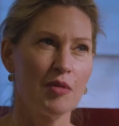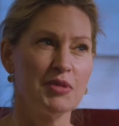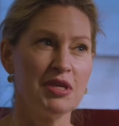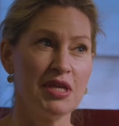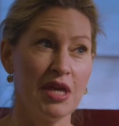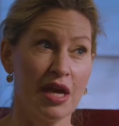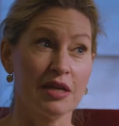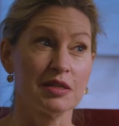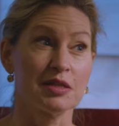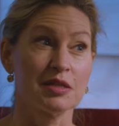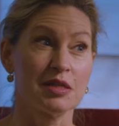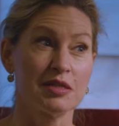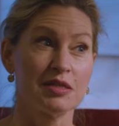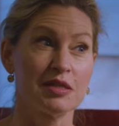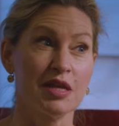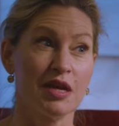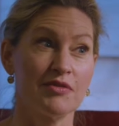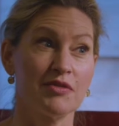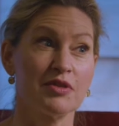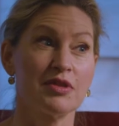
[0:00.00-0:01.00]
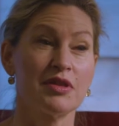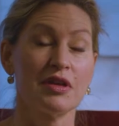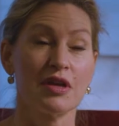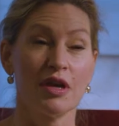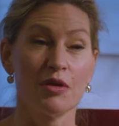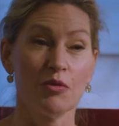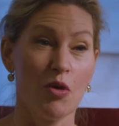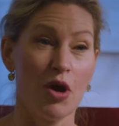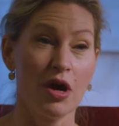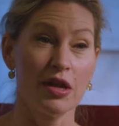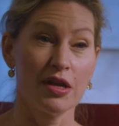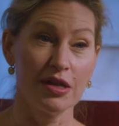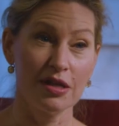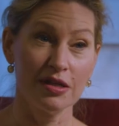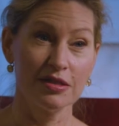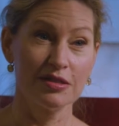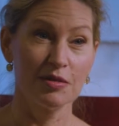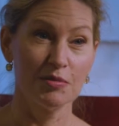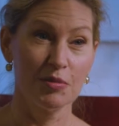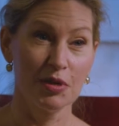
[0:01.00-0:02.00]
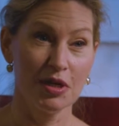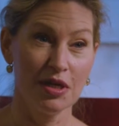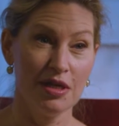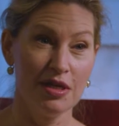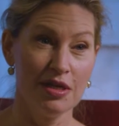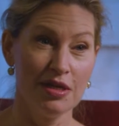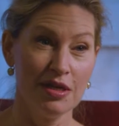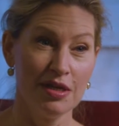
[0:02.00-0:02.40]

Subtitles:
Yes, it's everything I wanted it to be.